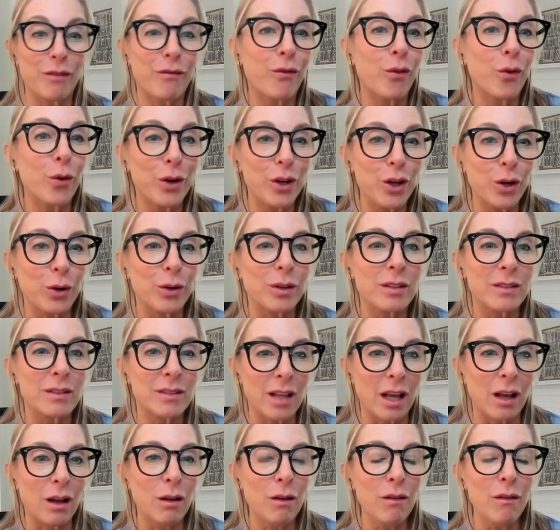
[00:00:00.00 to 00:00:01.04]
for
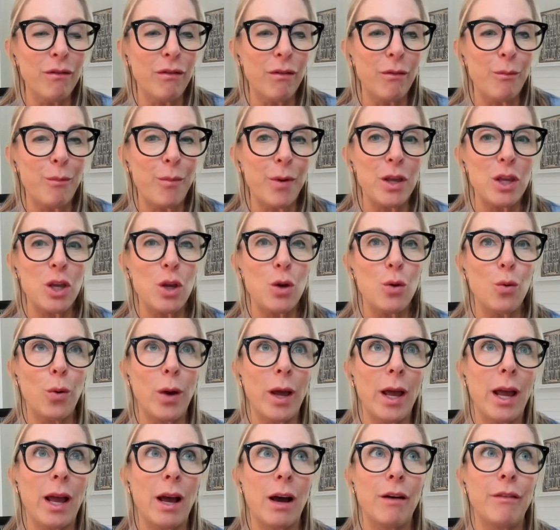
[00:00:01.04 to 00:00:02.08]
yourself, but you
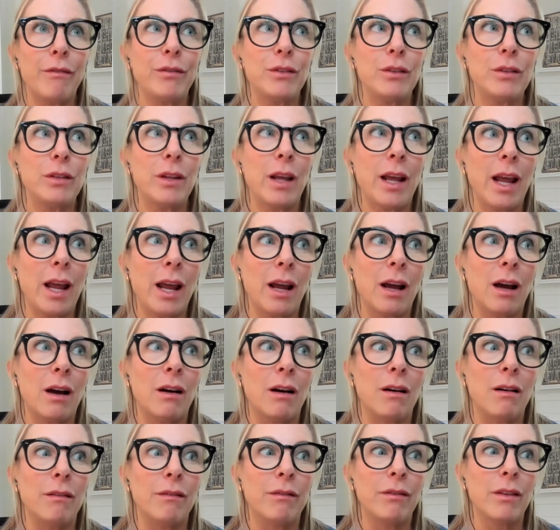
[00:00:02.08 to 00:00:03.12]
have to
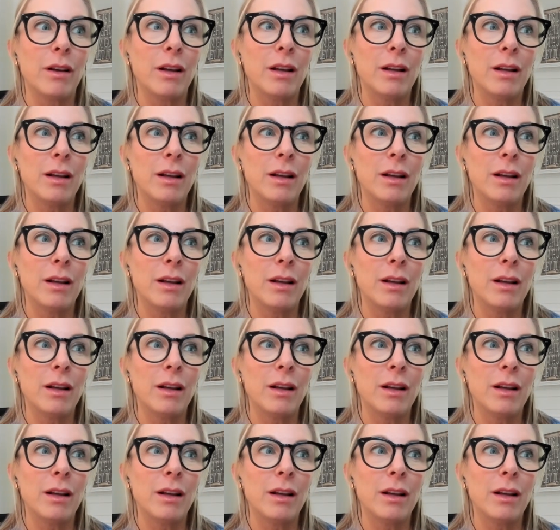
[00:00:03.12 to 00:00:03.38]
have